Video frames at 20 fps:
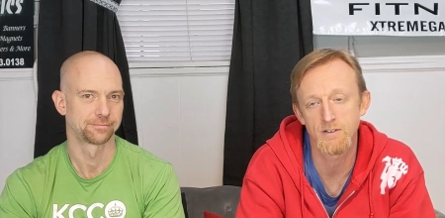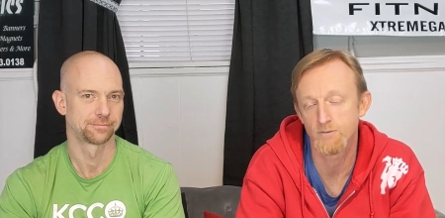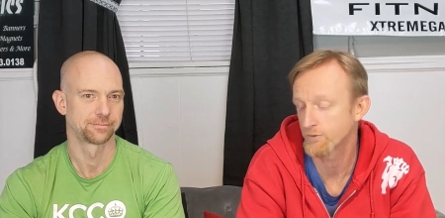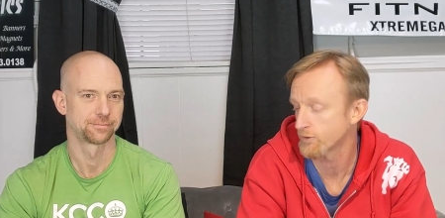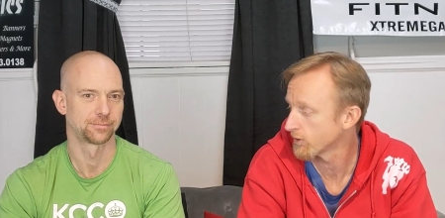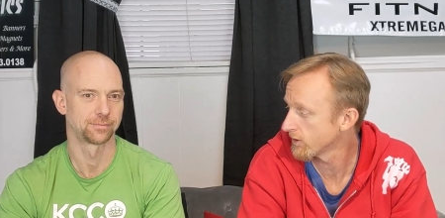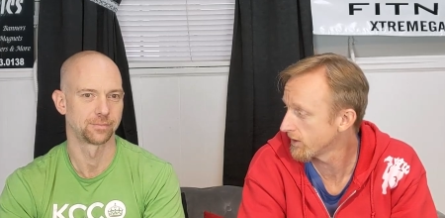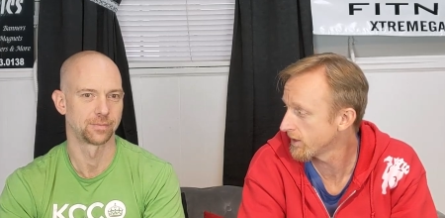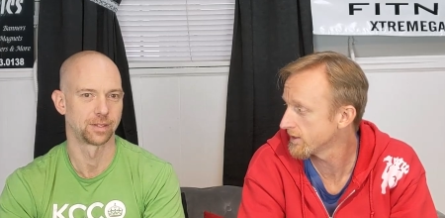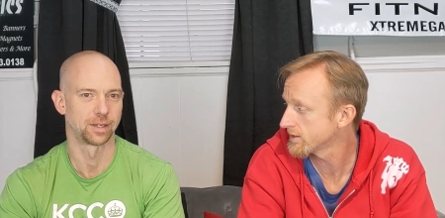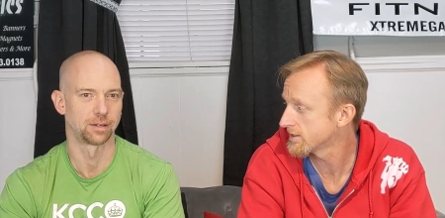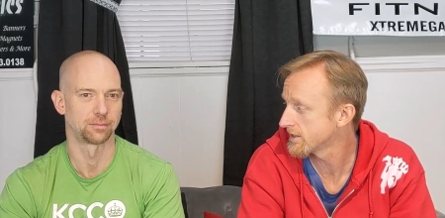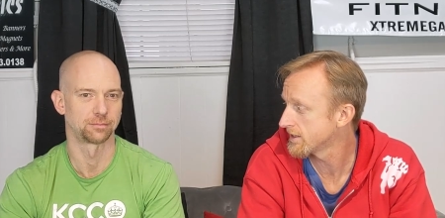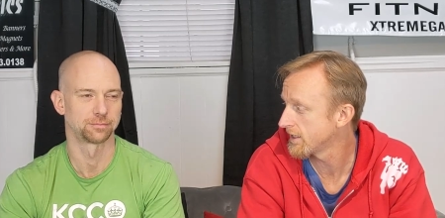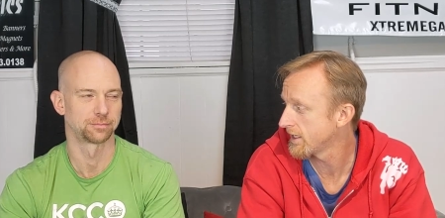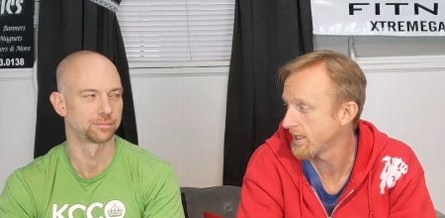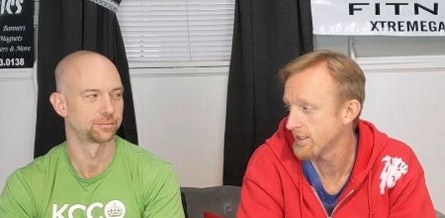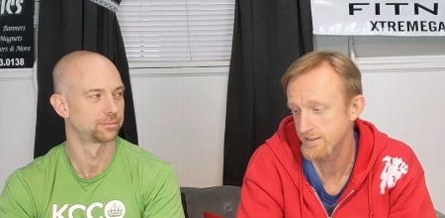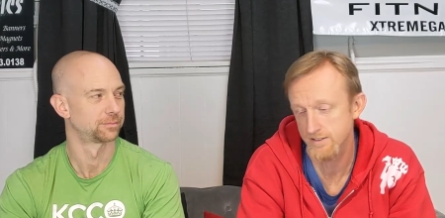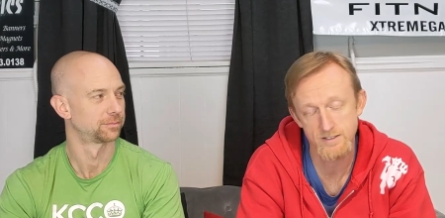Speaker 1: And for us, yep.
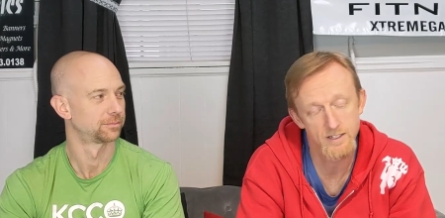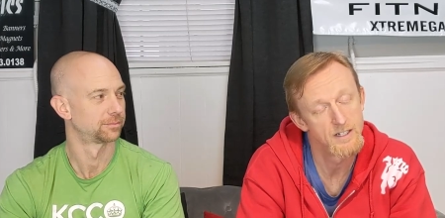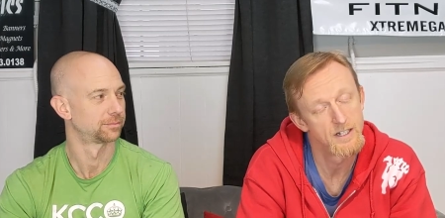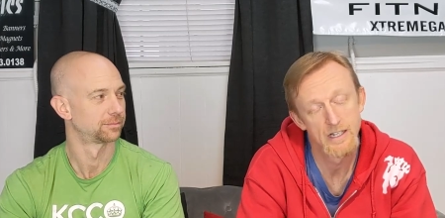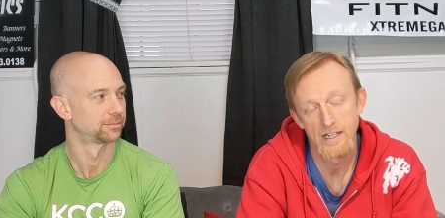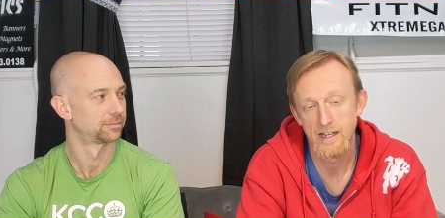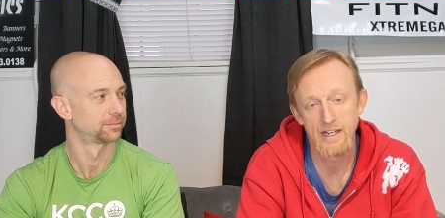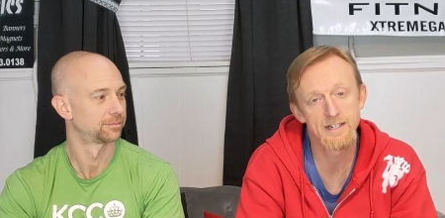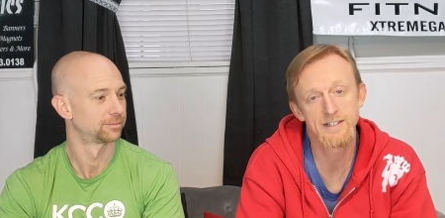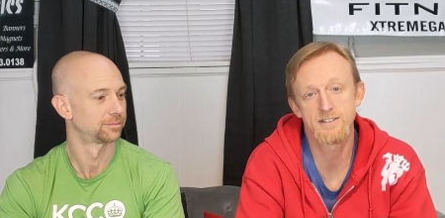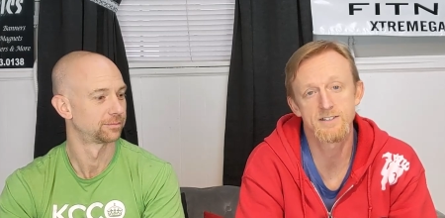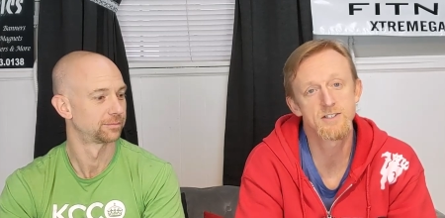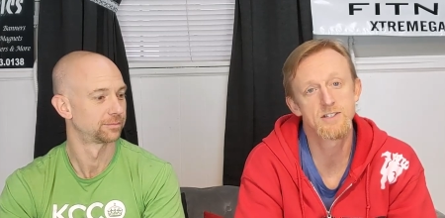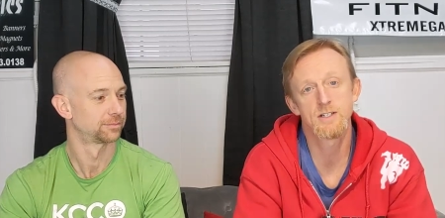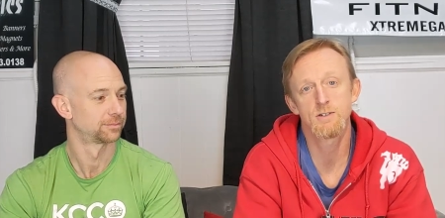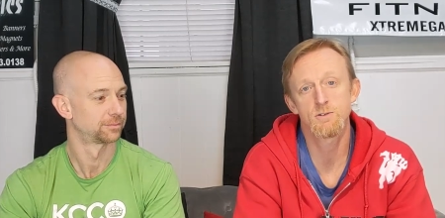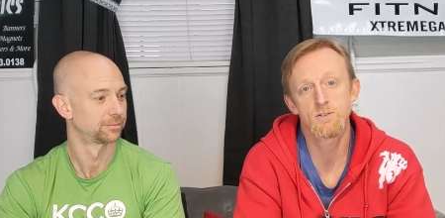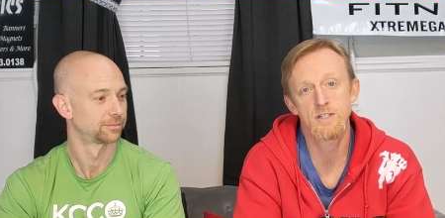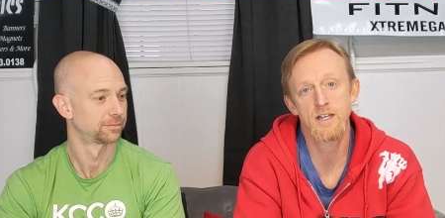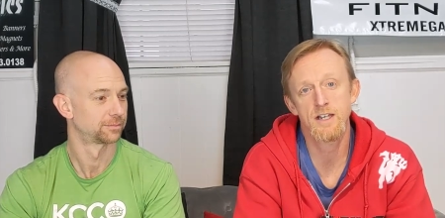it has, and it's
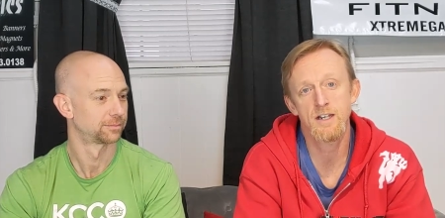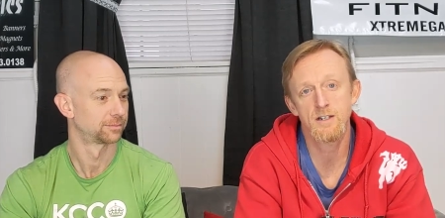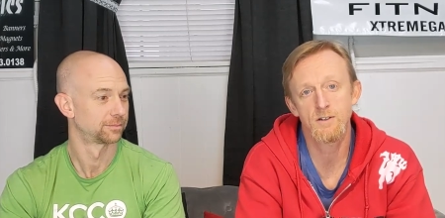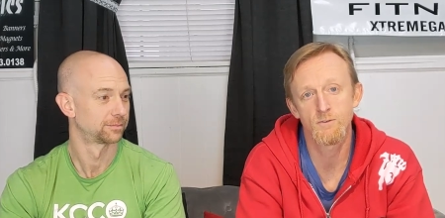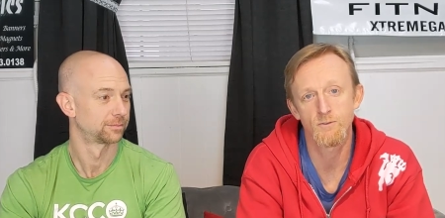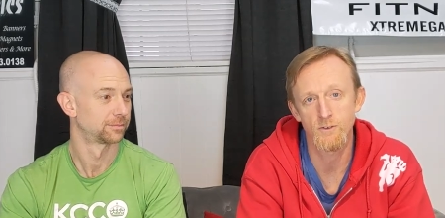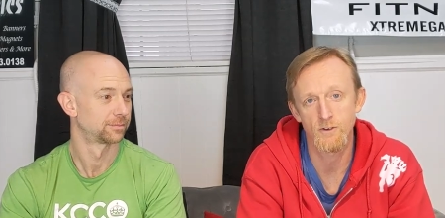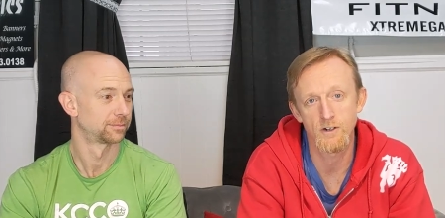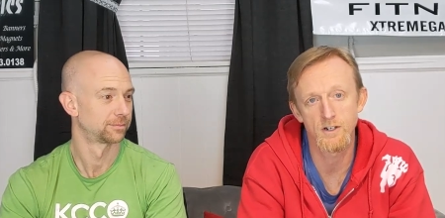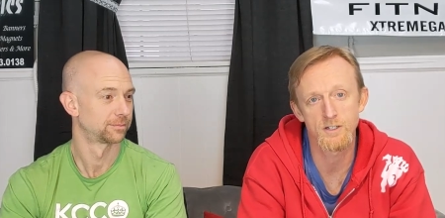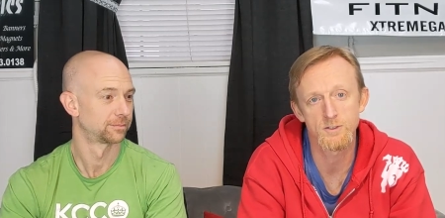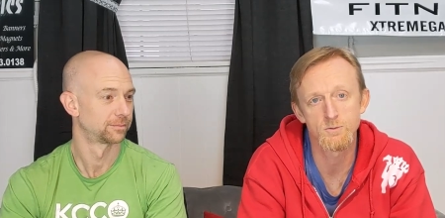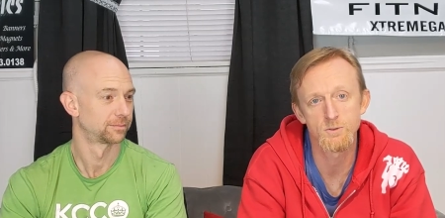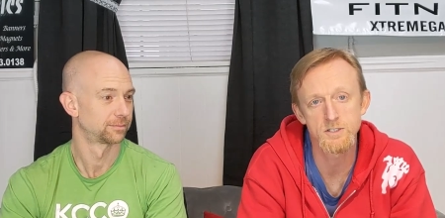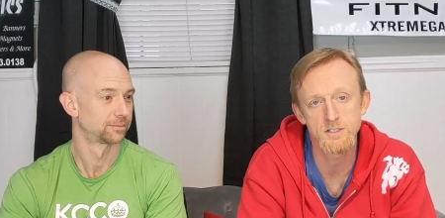still standing for us.